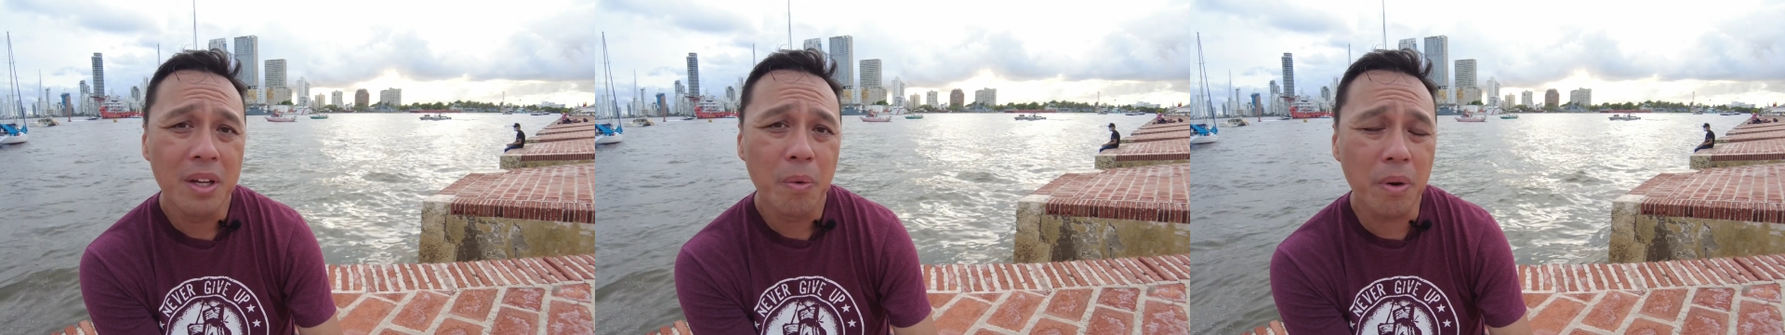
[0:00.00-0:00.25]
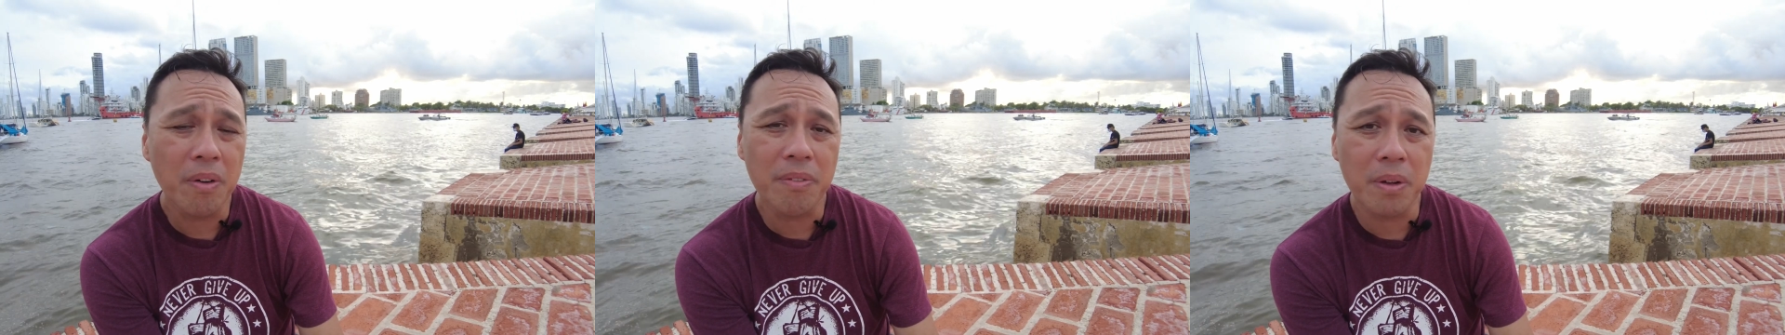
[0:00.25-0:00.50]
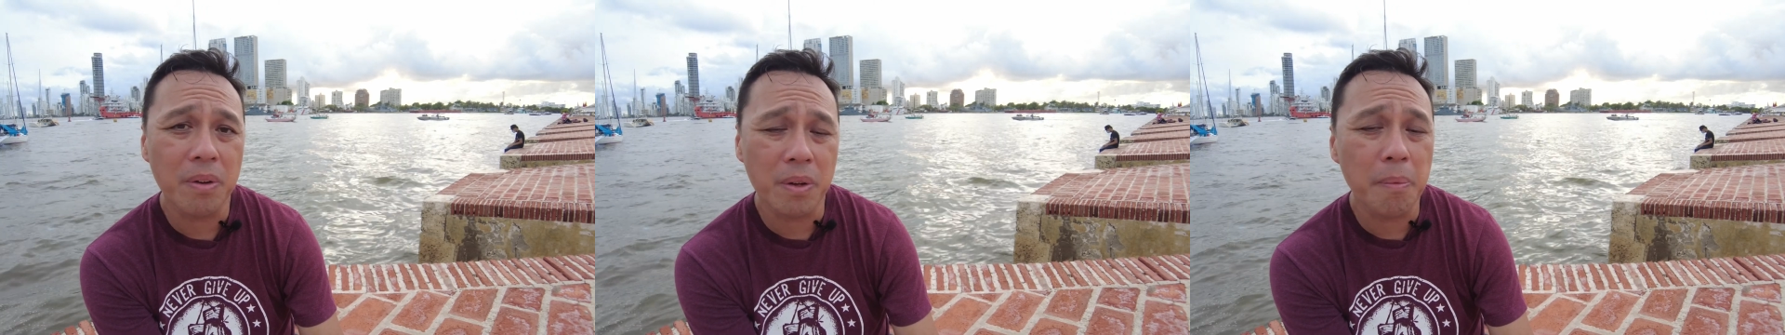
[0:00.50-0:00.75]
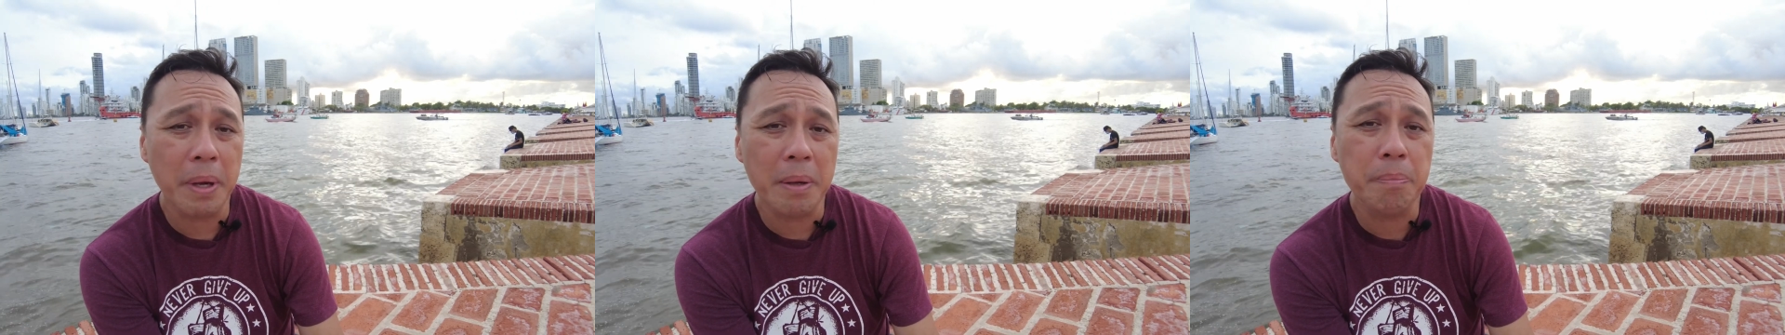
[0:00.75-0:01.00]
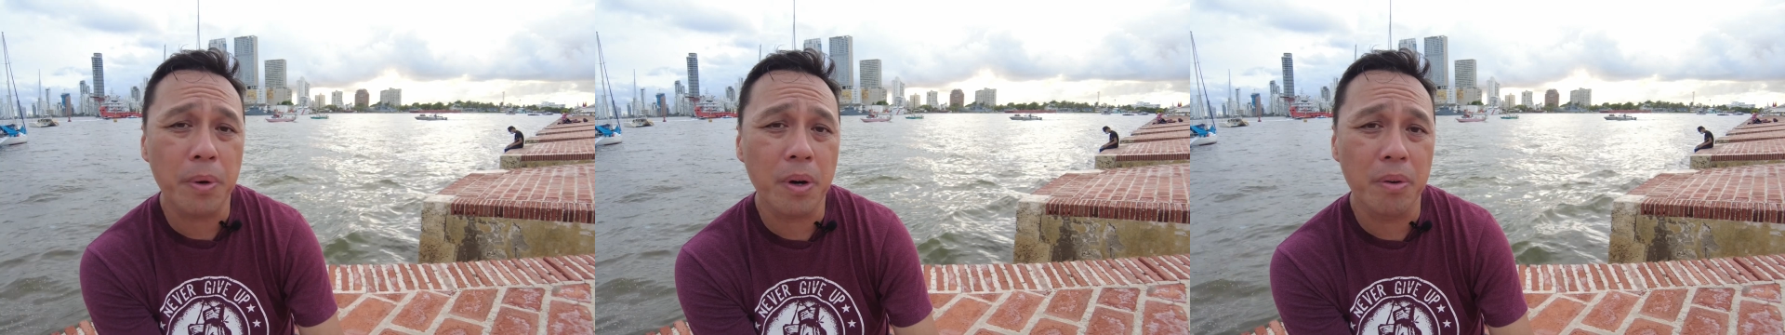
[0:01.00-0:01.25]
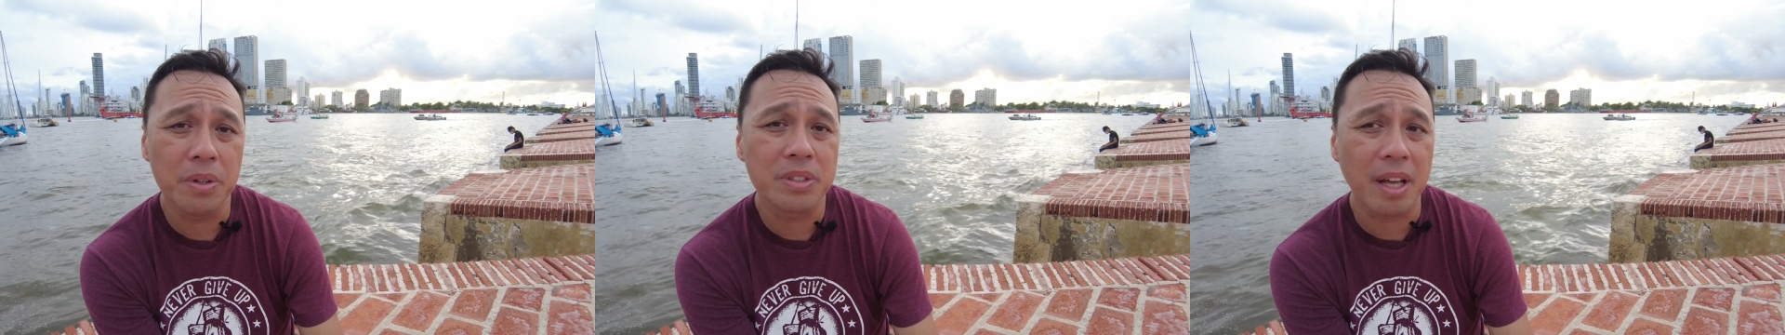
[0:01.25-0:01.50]
one of the main
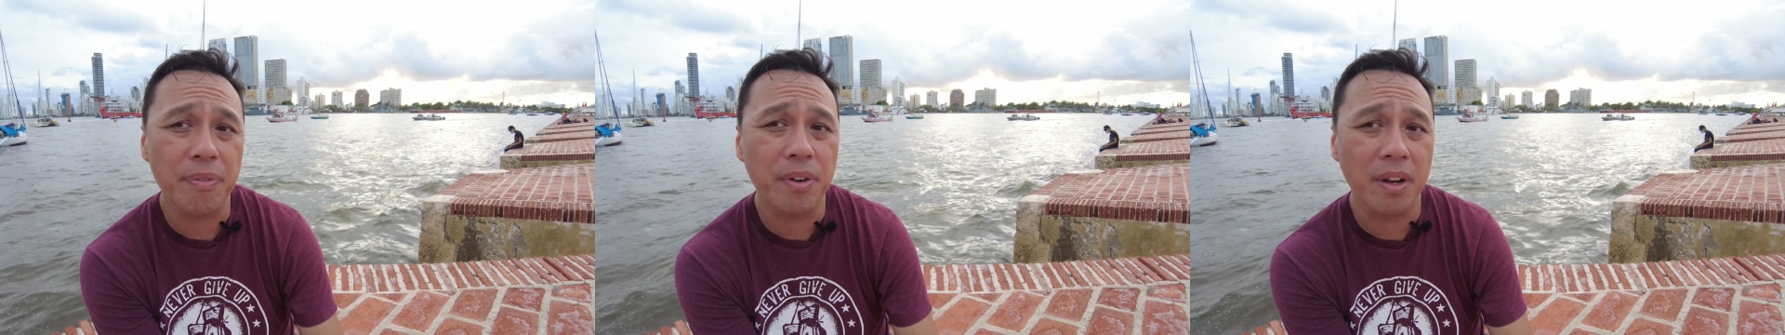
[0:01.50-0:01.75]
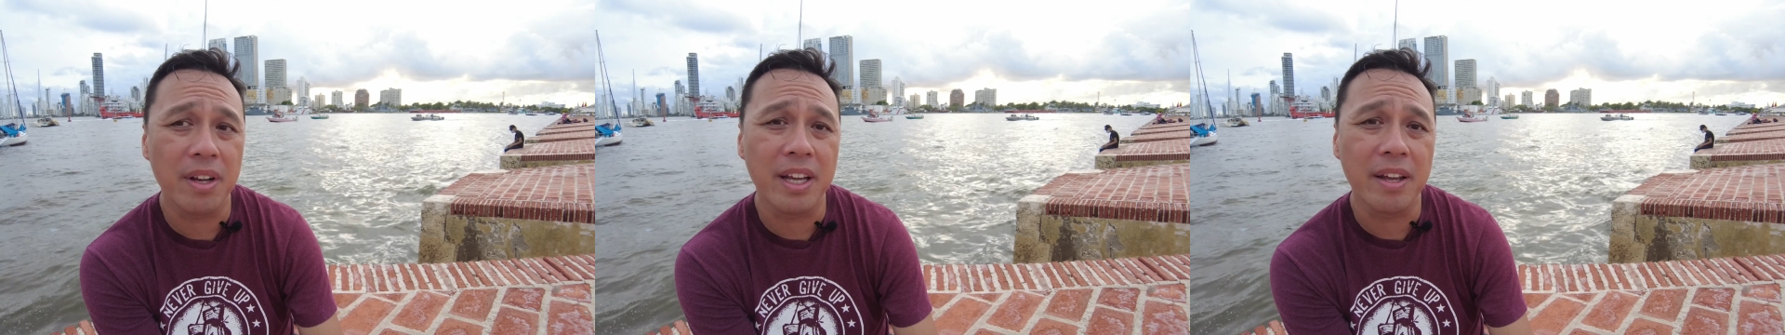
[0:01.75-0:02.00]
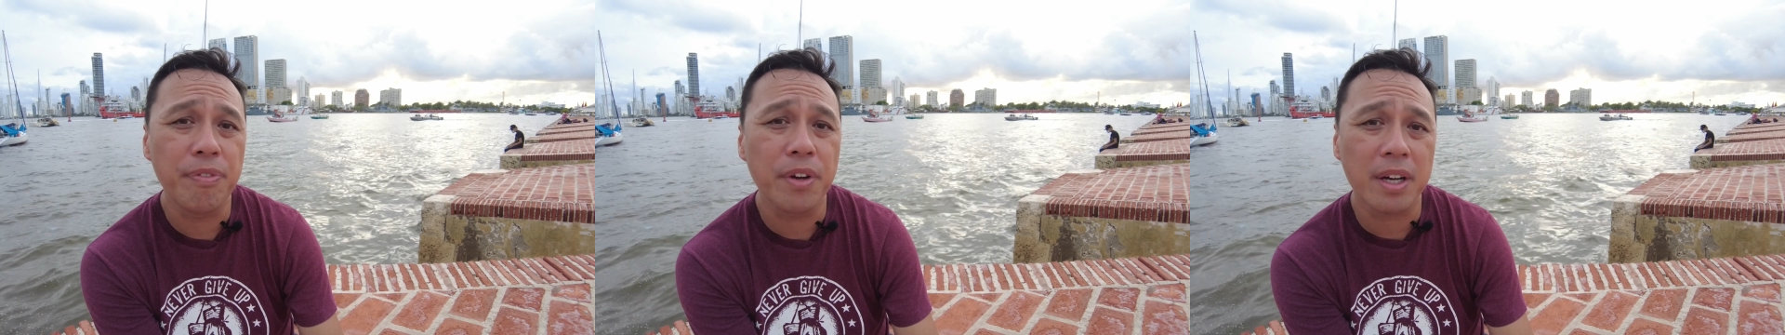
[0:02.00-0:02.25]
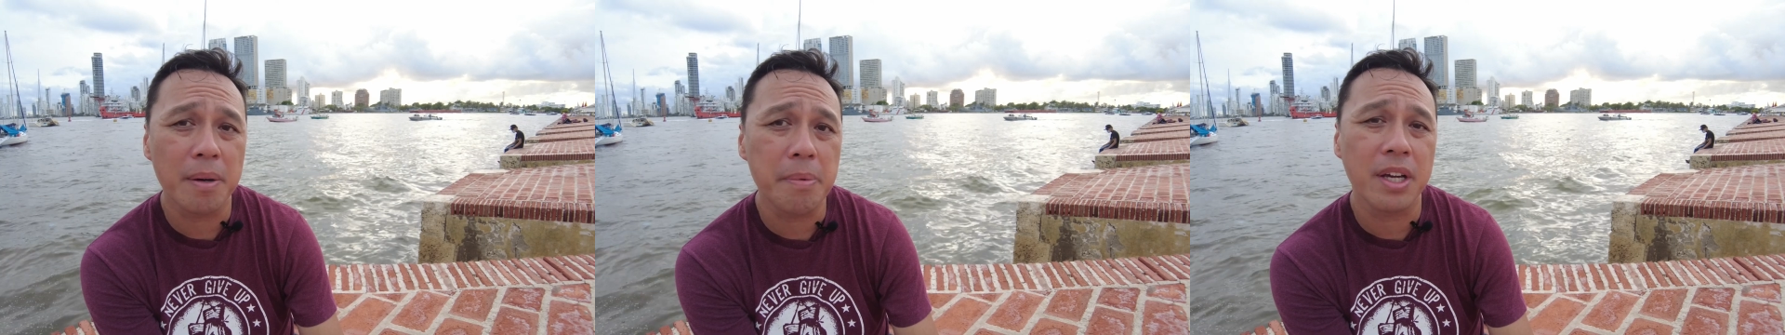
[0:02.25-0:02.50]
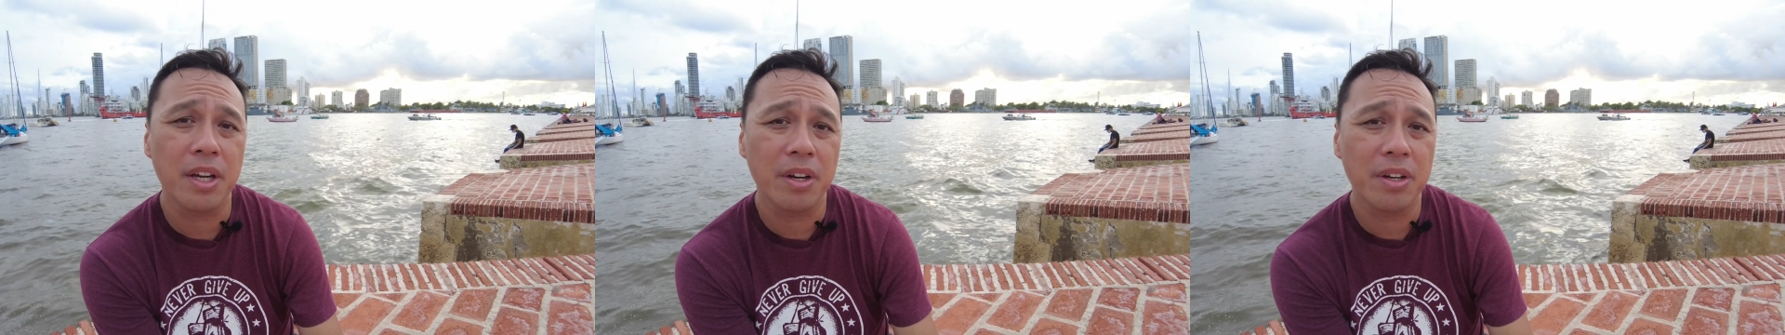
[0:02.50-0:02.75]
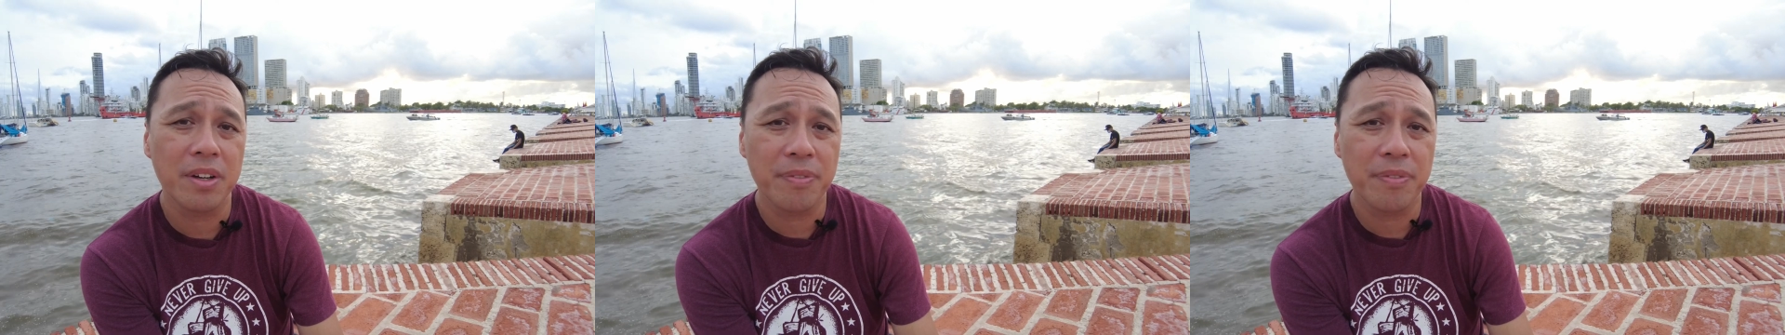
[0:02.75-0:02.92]
pro is definitely, if you're coming here,